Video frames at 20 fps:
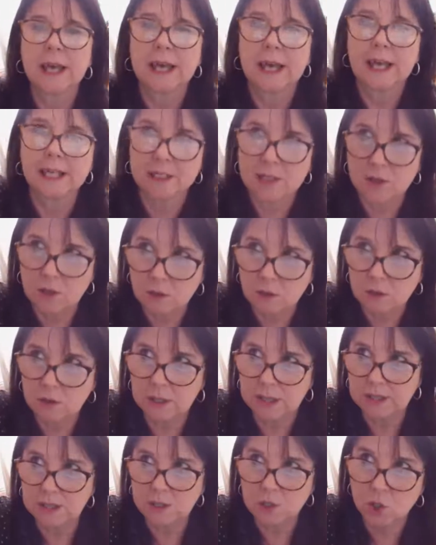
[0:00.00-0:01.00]
it's
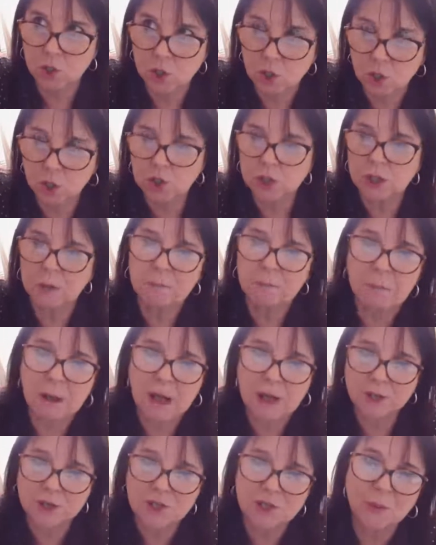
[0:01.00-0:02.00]
good to
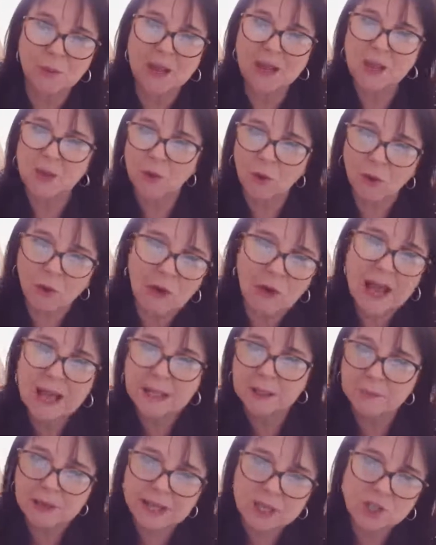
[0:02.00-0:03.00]
punctuate your
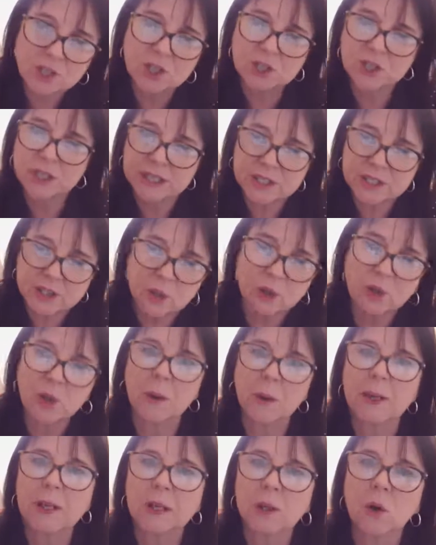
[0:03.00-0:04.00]
animation as you're
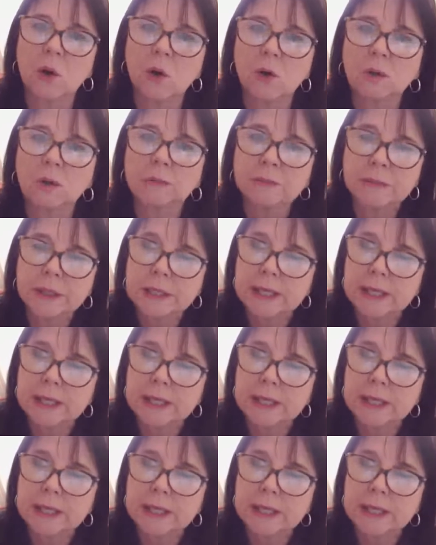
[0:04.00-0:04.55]
going along.